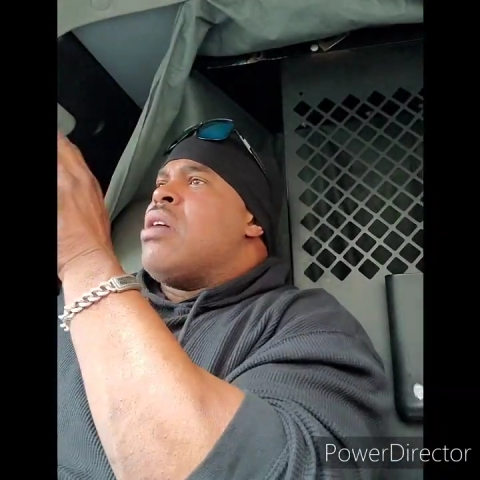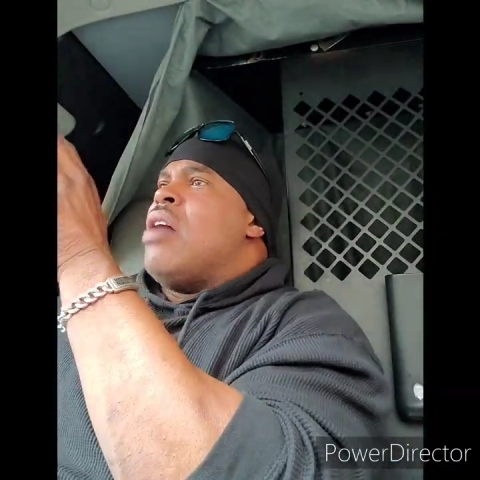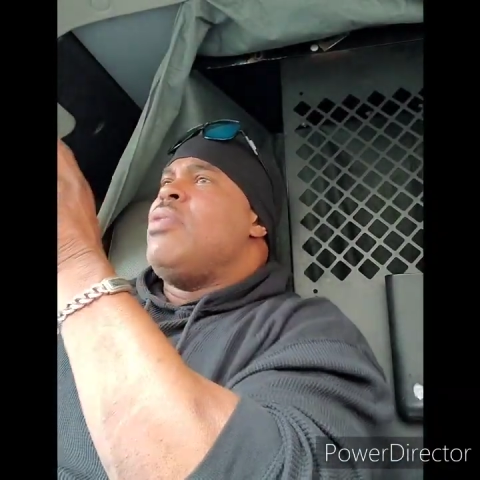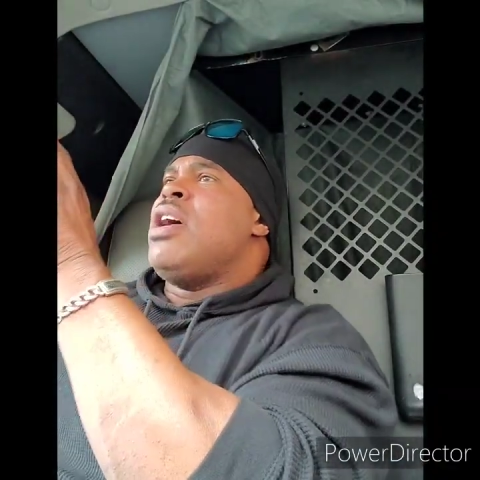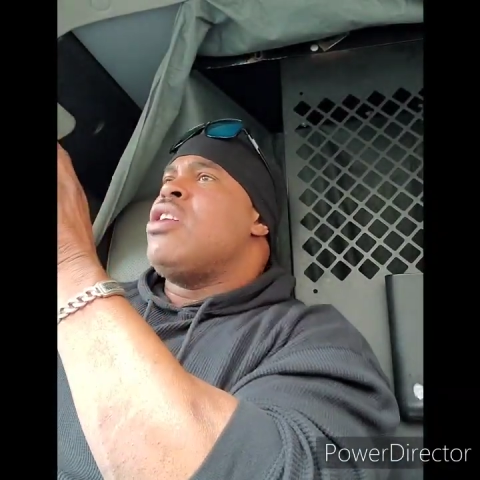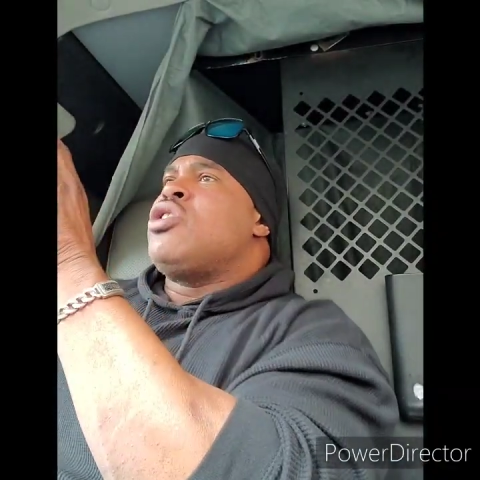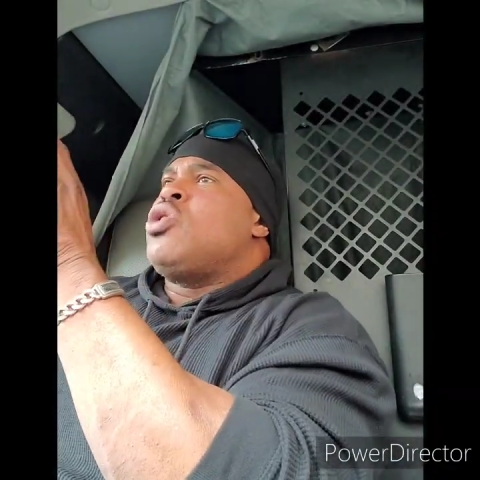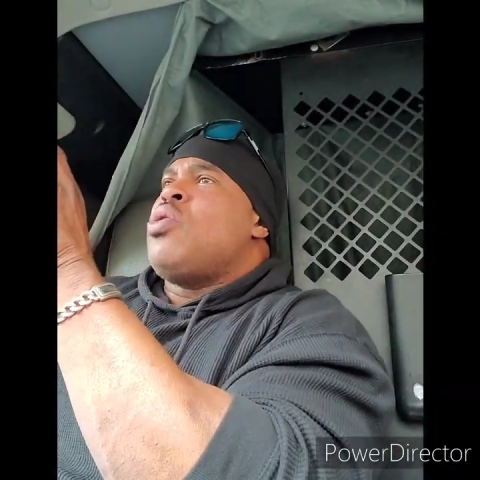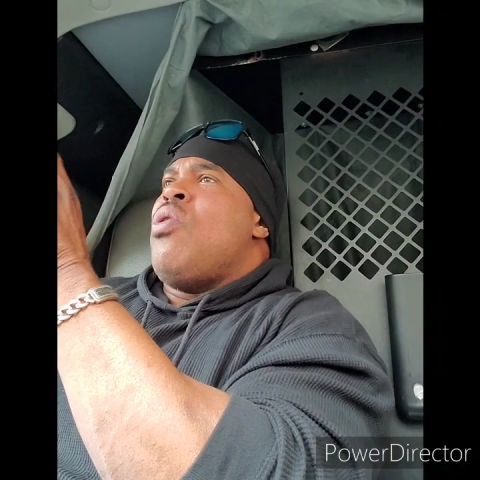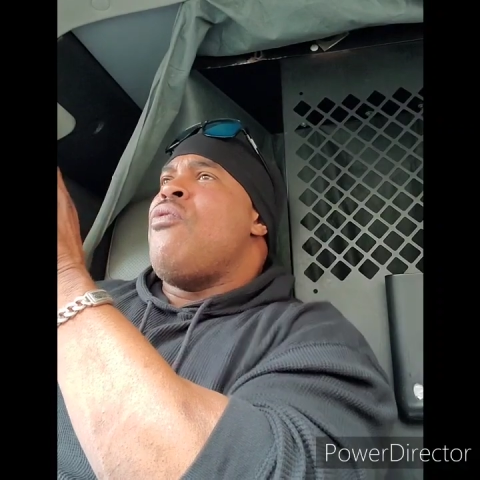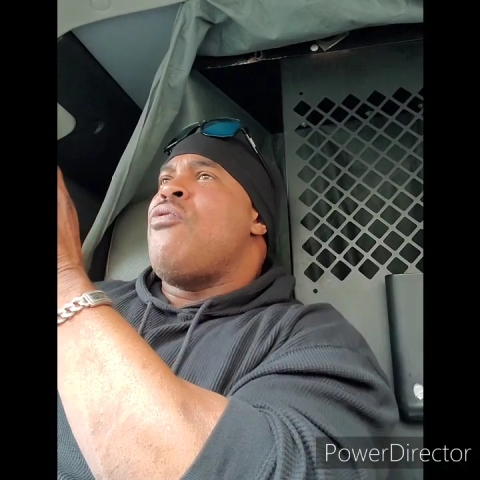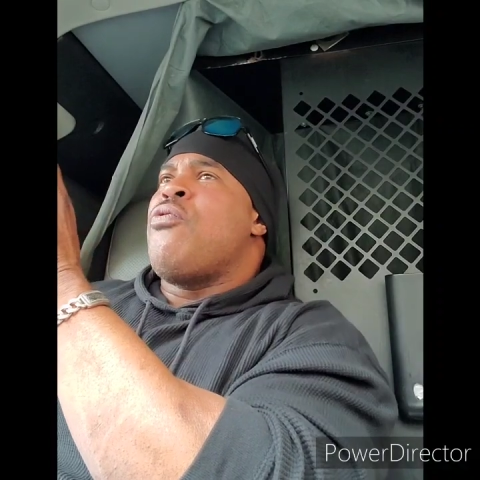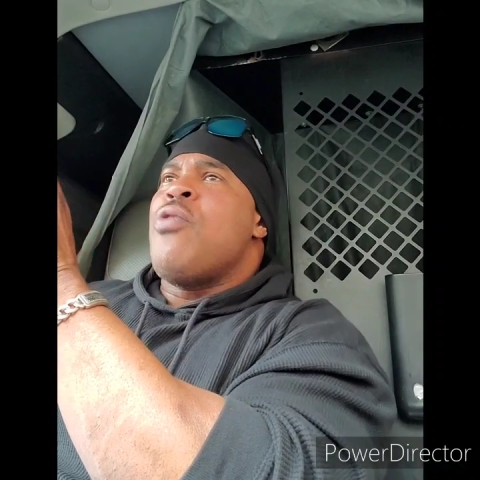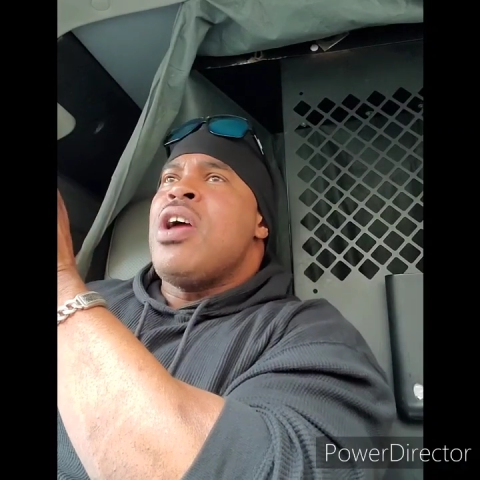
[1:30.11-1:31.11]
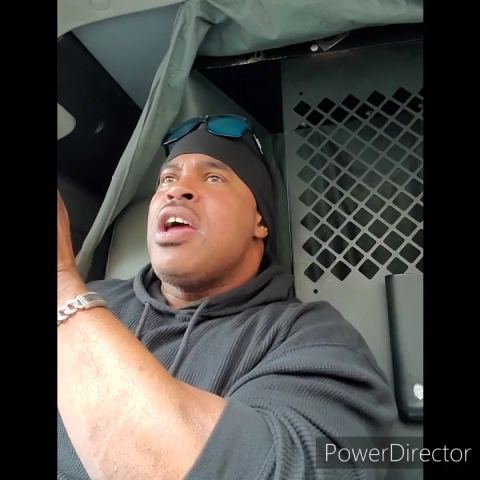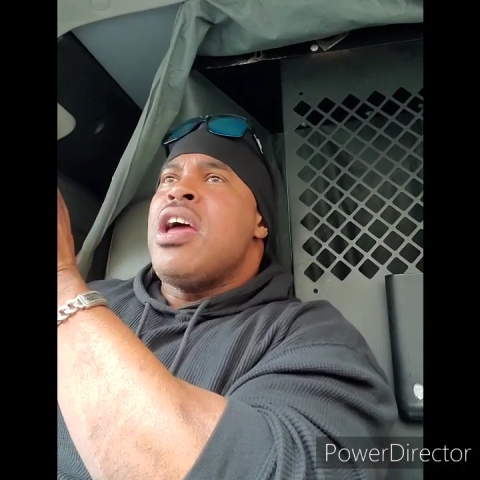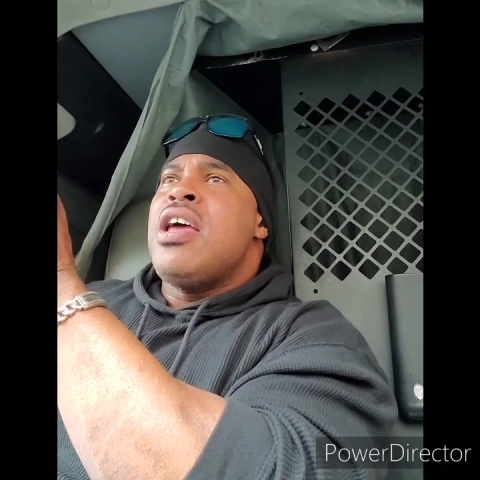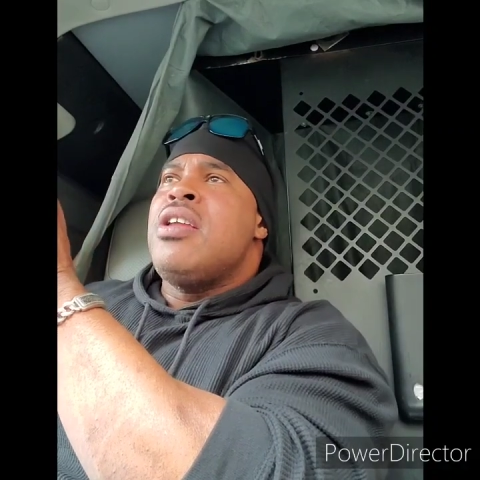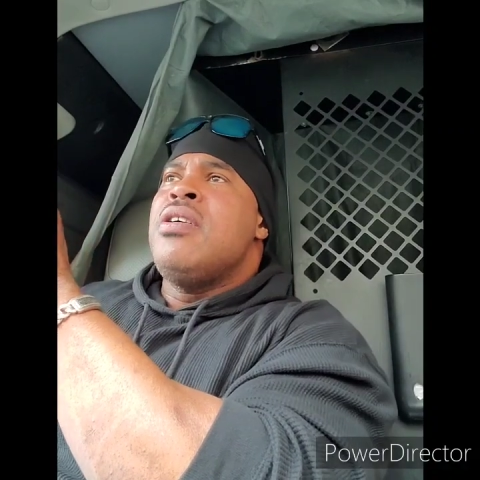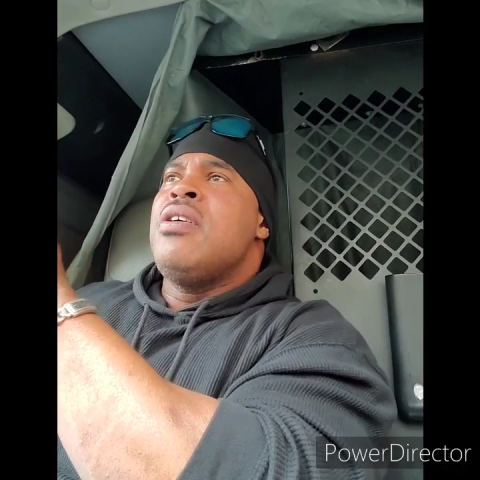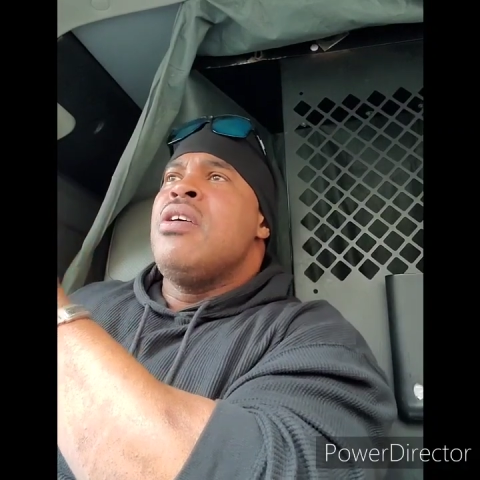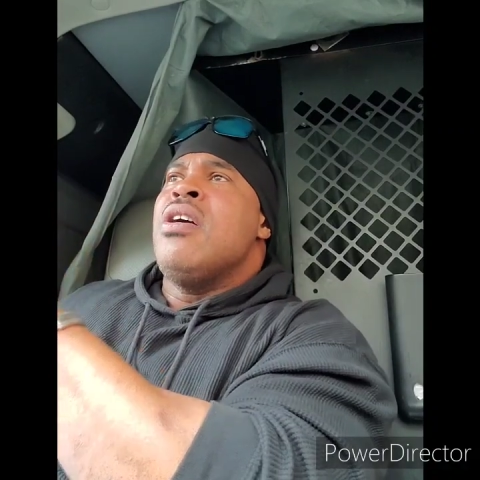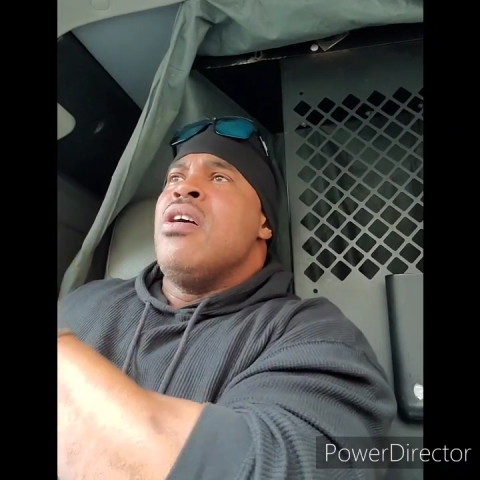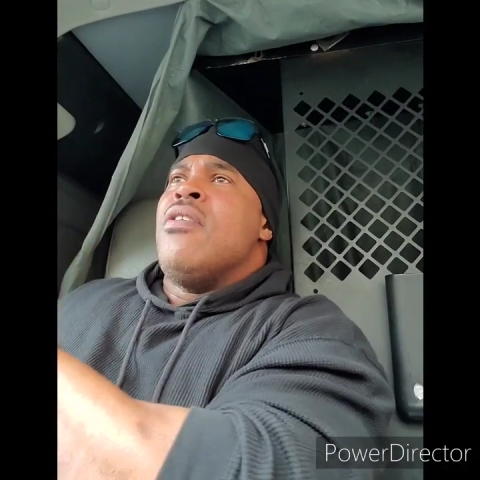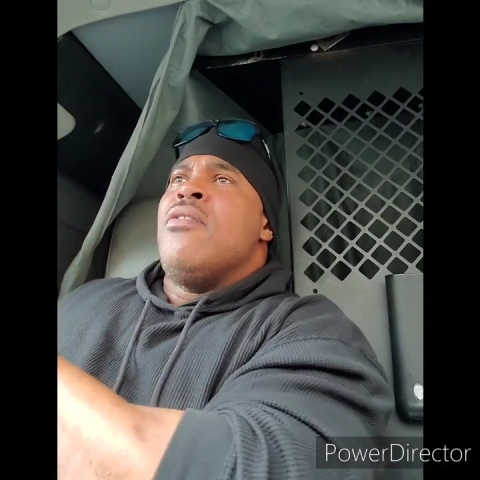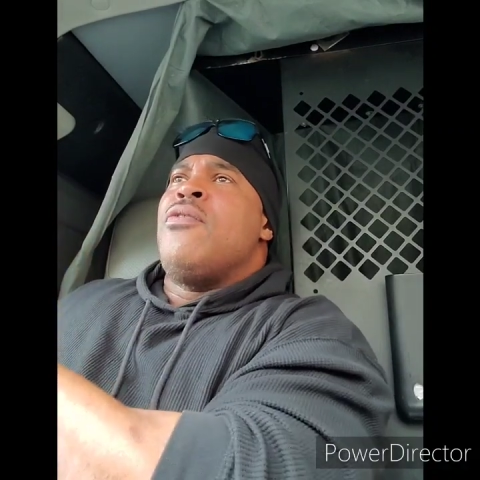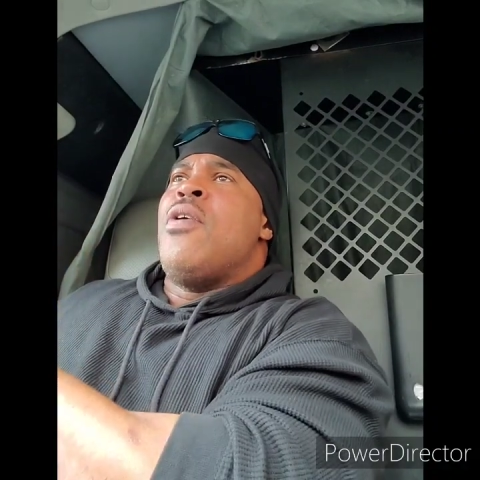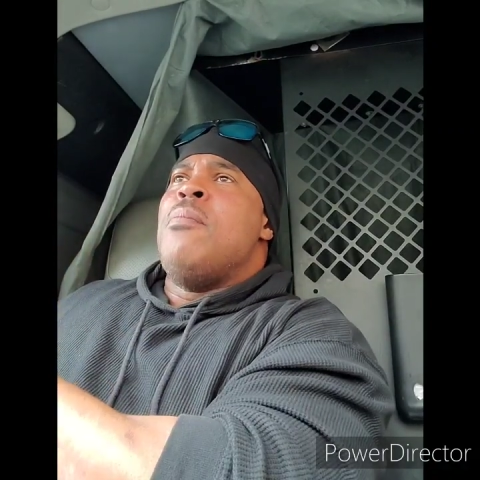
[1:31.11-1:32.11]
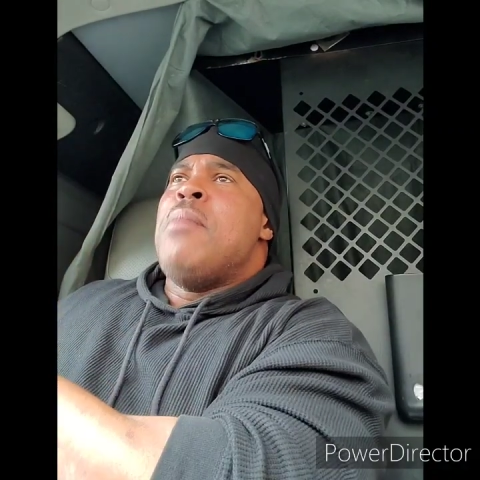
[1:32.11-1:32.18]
we are so afraid for